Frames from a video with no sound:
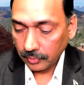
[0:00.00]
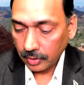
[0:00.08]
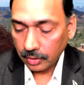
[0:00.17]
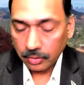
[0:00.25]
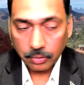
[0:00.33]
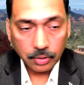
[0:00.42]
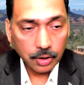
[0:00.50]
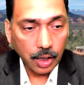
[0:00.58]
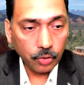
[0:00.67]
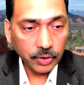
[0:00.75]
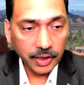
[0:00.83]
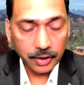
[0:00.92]
So
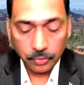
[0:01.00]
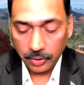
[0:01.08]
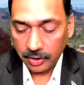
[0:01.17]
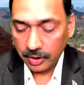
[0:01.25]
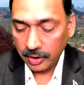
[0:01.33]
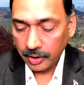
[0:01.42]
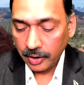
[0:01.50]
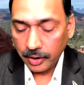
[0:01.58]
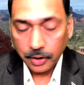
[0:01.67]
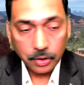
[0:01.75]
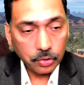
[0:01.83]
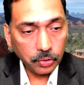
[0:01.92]
count equals,
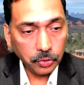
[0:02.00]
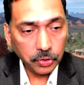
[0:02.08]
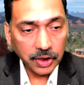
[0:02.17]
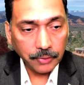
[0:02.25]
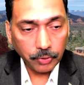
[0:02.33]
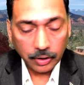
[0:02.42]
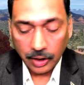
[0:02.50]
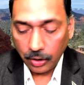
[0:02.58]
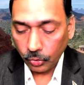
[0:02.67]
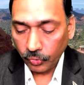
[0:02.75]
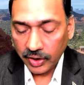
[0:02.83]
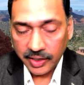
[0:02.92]
so usually for count
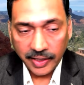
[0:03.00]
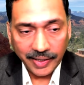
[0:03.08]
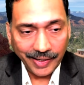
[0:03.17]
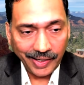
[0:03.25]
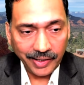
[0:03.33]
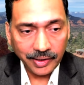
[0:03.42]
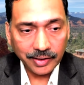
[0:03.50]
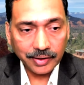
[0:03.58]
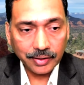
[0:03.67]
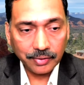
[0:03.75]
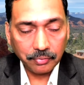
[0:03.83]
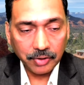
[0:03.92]
we say n,
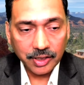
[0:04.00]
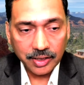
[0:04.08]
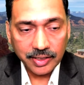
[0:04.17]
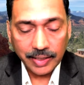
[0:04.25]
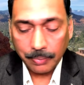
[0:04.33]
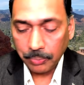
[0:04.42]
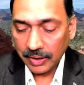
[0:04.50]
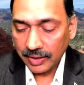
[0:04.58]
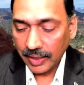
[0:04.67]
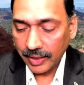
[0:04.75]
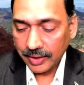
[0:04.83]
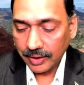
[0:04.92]
which is the sample
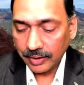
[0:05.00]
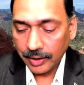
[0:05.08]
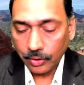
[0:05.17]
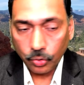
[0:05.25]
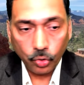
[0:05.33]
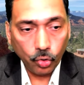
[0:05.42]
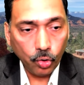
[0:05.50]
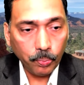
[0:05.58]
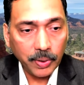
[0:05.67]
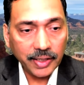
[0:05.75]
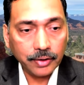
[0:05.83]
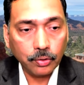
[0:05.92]
size, and then
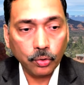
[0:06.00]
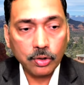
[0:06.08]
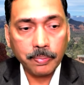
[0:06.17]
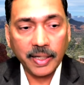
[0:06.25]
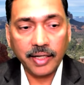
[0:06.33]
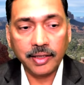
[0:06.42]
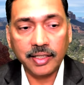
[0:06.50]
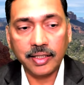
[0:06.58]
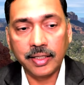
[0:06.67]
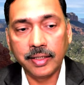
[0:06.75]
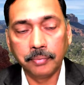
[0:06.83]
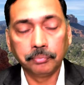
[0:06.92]
open and close
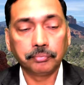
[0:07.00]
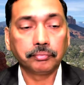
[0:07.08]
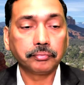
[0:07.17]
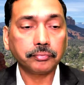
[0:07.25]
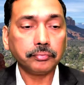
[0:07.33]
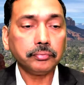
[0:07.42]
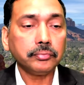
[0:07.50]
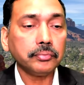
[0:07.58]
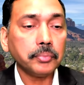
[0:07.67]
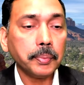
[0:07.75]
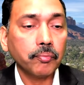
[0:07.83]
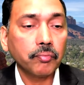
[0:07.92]
parenthesis.
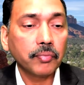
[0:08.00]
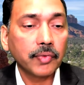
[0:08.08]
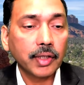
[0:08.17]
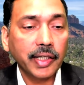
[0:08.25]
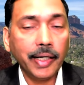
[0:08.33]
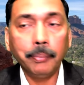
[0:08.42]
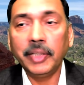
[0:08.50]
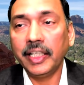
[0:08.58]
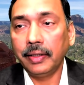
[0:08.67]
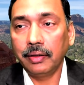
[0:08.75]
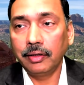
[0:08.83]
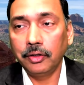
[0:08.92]
Empty,
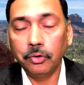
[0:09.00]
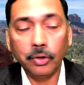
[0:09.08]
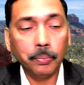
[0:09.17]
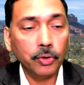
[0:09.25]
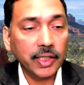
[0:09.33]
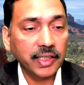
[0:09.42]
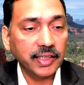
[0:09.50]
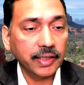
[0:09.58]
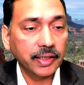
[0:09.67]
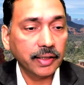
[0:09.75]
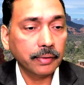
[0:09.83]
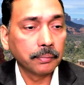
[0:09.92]
you don't put anything
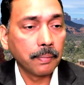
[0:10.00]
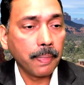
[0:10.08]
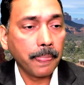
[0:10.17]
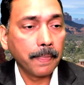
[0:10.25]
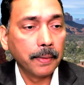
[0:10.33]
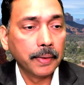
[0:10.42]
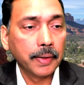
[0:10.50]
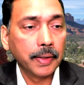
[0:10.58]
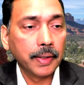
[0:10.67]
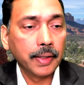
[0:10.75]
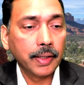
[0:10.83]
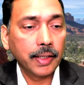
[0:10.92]
there,
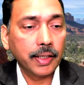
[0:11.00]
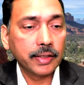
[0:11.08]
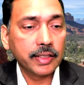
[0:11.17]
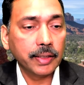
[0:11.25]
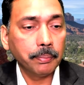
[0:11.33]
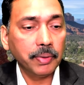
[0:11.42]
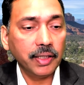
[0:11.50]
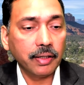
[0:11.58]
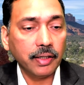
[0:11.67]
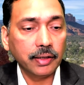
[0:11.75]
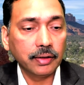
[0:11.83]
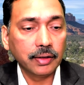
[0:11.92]
and simply
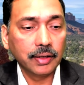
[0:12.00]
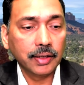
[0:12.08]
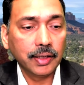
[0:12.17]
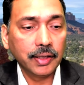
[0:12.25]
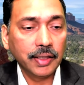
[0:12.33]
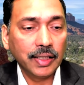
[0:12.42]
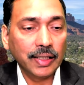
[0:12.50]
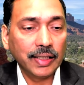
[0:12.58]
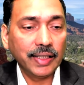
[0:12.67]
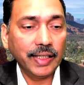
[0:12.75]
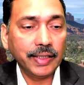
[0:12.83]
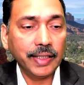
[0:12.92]
run.
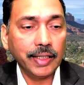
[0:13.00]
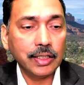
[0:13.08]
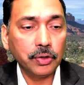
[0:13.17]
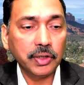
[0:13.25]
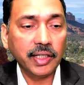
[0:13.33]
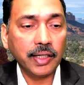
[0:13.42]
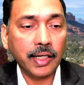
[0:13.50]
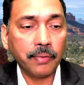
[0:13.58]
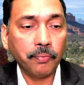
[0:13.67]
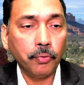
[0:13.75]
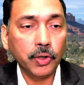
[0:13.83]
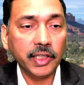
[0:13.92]
It tells you there are
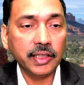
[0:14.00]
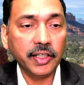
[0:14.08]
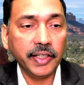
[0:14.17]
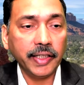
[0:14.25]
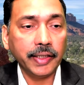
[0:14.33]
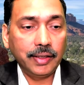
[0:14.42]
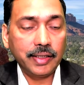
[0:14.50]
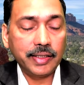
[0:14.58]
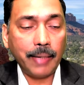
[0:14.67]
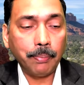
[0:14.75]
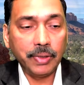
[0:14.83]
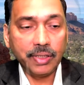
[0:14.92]
43
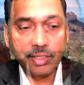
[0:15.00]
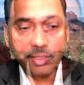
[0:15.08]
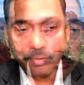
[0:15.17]
samples.